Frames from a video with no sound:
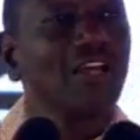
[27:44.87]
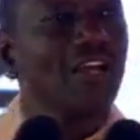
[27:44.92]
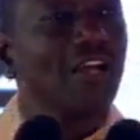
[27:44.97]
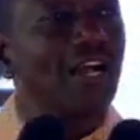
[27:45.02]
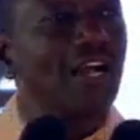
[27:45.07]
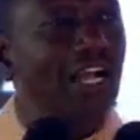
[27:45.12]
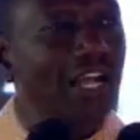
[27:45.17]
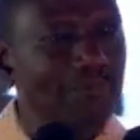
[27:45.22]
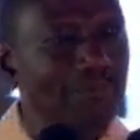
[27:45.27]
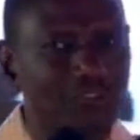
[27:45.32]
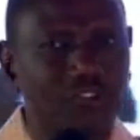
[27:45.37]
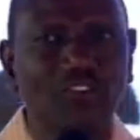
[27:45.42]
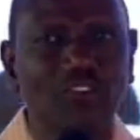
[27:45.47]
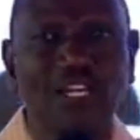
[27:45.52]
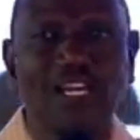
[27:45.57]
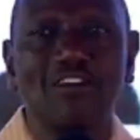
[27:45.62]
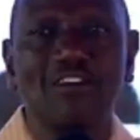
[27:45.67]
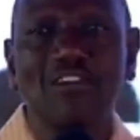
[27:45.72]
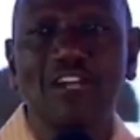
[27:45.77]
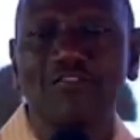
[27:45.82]
I am sorry
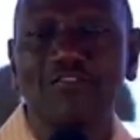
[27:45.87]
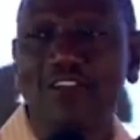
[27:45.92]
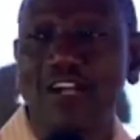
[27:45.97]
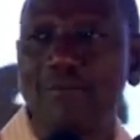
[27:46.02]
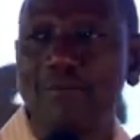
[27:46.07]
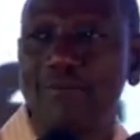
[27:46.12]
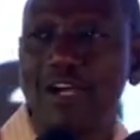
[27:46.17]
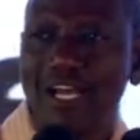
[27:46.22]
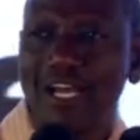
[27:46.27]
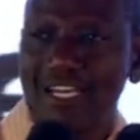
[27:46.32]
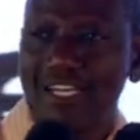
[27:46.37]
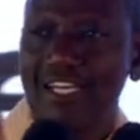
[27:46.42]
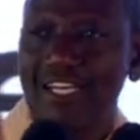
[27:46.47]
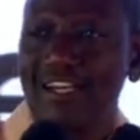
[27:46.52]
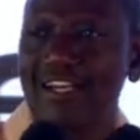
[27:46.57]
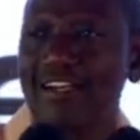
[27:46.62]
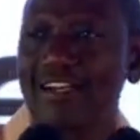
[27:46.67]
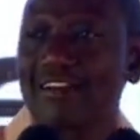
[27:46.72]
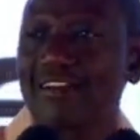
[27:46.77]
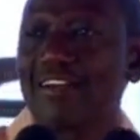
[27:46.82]
I would have come
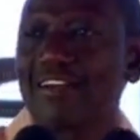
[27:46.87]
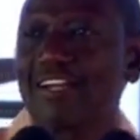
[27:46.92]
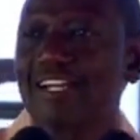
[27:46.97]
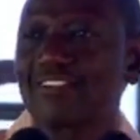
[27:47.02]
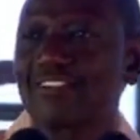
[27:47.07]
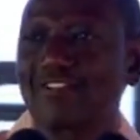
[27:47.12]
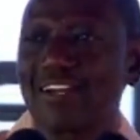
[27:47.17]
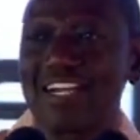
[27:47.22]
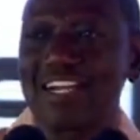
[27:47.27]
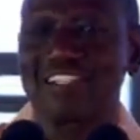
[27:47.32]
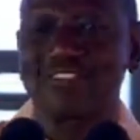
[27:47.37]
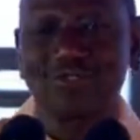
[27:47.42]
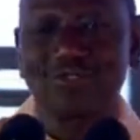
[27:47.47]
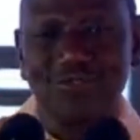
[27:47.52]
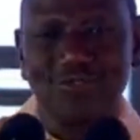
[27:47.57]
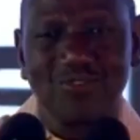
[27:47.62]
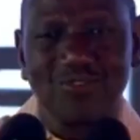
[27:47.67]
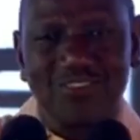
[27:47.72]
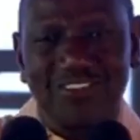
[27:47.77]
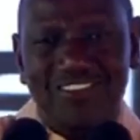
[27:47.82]
earlier. I tried
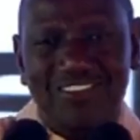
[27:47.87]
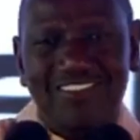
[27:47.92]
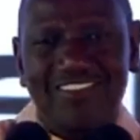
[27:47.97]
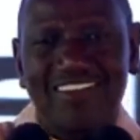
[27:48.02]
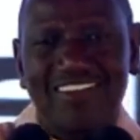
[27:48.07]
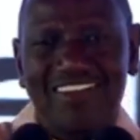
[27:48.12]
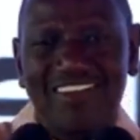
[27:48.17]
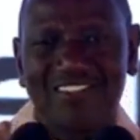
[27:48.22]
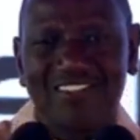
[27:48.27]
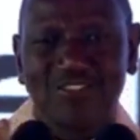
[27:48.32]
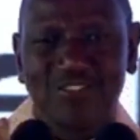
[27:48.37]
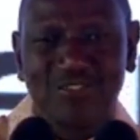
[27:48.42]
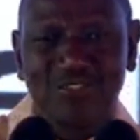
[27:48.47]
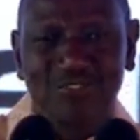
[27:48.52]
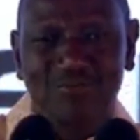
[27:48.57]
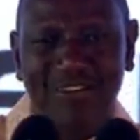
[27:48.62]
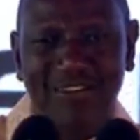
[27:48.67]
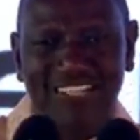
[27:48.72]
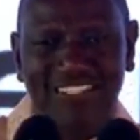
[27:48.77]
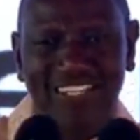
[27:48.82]
to excuse
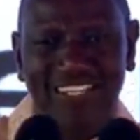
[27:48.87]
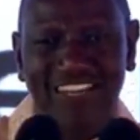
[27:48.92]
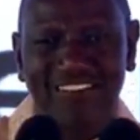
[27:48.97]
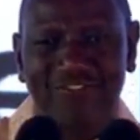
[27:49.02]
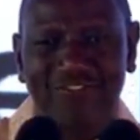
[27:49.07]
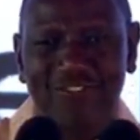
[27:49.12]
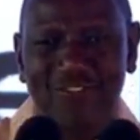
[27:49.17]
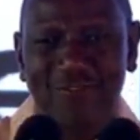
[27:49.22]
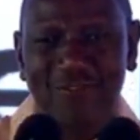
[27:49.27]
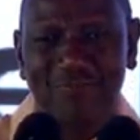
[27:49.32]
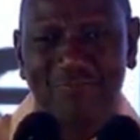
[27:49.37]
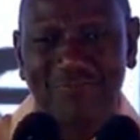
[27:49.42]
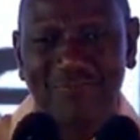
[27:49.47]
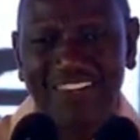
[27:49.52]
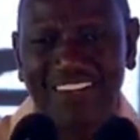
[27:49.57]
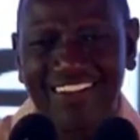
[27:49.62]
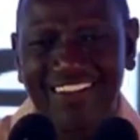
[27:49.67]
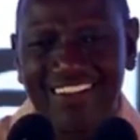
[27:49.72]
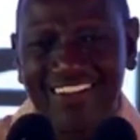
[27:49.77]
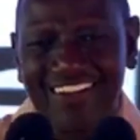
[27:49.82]
myself from
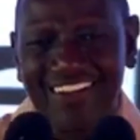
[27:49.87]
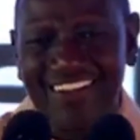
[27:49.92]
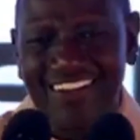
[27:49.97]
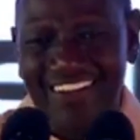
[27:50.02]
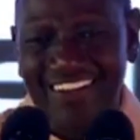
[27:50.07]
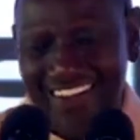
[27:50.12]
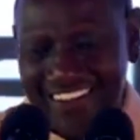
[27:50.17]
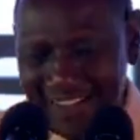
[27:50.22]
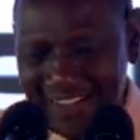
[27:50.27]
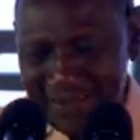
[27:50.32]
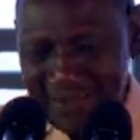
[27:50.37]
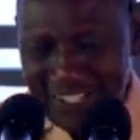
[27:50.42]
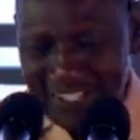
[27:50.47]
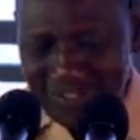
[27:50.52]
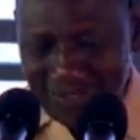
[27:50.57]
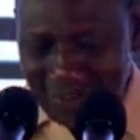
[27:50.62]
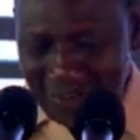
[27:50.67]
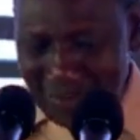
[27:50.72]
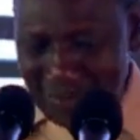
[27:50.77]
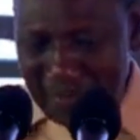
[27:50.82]
coming to
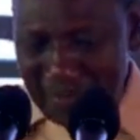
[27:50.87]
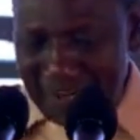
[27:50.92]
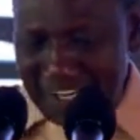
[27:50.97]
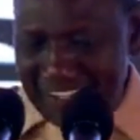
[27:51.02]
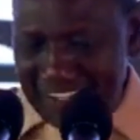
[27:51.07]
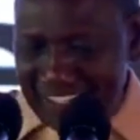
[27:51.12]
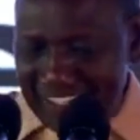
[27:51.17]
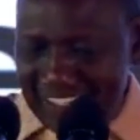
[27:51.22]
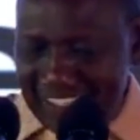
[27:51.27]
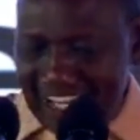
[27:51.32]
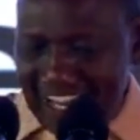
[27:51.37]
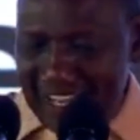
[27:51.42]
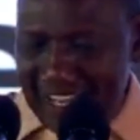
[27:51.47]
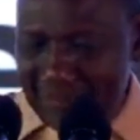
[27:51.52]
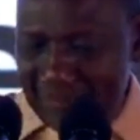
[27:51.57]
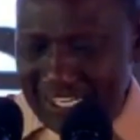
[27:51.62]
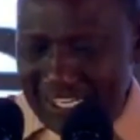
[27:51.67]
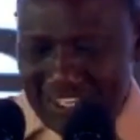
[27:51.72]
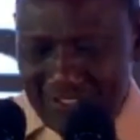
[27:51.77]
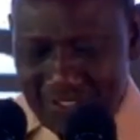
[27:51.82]
Homabay this time,
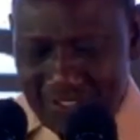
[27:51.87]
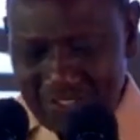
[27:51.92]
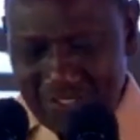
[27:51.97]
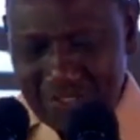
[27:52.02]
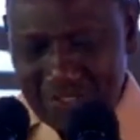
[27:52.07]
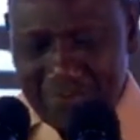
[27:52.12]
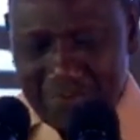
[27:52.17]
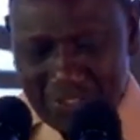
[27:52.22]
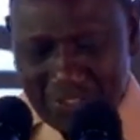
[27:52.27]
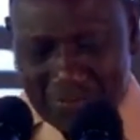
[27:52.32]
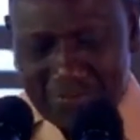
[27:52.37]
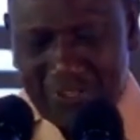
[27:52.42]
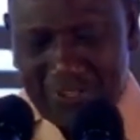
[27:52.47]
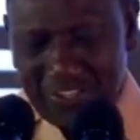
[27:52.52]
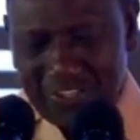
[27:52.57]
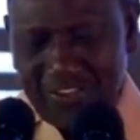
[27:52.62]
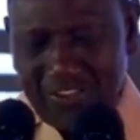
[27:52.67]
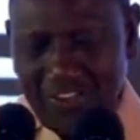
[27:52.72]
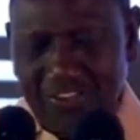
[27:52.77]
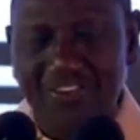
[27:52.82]
but it was not possible.
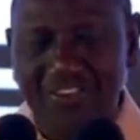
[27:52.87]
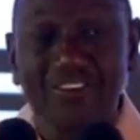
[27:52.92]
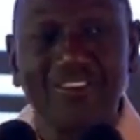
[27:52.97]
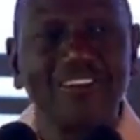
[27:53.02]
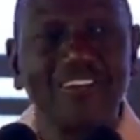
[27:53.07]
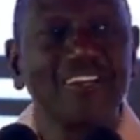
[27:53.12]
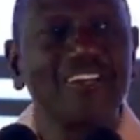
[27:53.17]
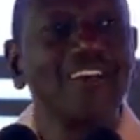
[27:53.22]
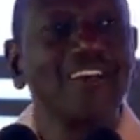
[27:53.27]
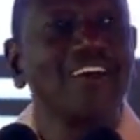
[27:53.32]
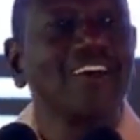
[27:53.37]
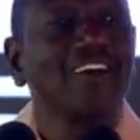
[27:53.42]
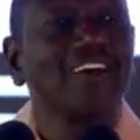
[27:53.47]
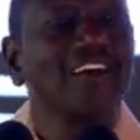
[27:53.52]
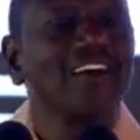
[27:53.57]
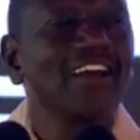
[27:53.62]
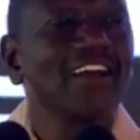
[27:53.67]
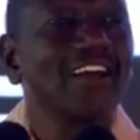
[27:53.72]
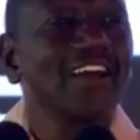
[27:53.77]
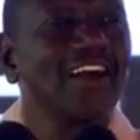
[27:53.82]
You know
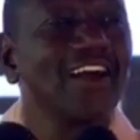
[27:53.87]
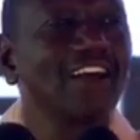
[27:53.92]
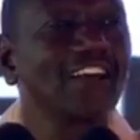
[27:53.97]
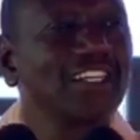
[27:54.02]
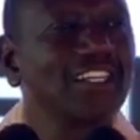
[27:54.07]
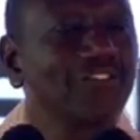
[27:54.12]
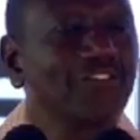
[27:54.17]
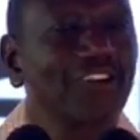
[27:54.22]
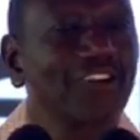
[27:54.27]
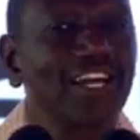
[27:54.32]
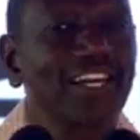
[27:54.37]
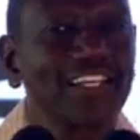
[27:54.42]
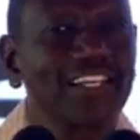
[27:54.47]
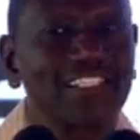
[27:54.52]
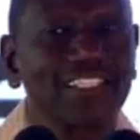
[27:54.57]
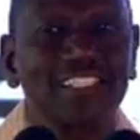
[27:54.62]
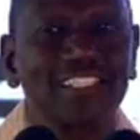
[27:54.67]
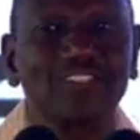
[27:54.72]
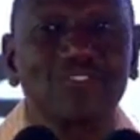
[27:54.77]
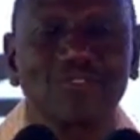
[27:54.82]
how difficult it
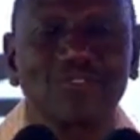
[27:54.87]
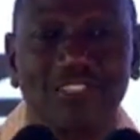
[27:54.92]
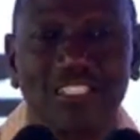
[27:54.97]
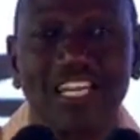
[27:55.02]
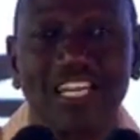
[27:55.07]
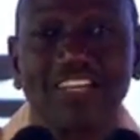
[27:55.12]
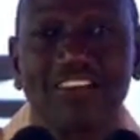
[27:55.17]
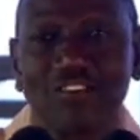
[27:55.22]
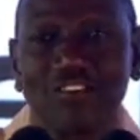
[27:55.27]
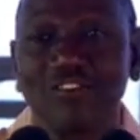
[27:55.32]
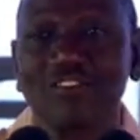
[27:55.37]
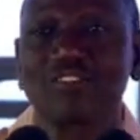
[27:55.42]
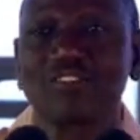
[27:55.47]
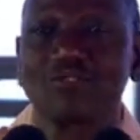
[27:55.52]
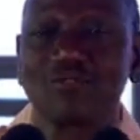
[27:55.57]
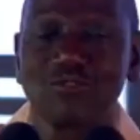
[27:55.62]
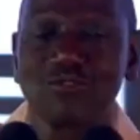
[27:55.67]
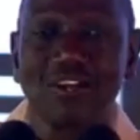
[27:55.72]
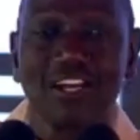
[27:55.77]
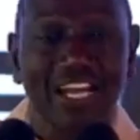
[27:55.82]
is to say no
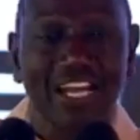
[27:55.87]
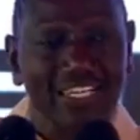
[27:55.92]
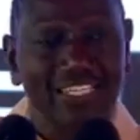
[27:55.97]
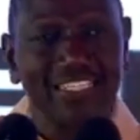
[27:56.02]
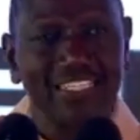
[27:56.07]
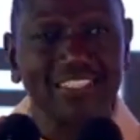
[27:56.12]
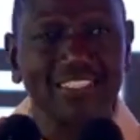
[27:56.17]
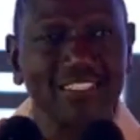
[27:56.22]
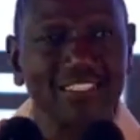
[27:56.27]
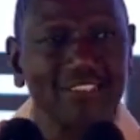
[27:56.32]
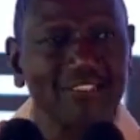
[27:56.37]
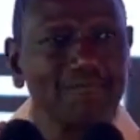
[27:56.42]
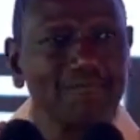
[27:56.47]
to Gladys.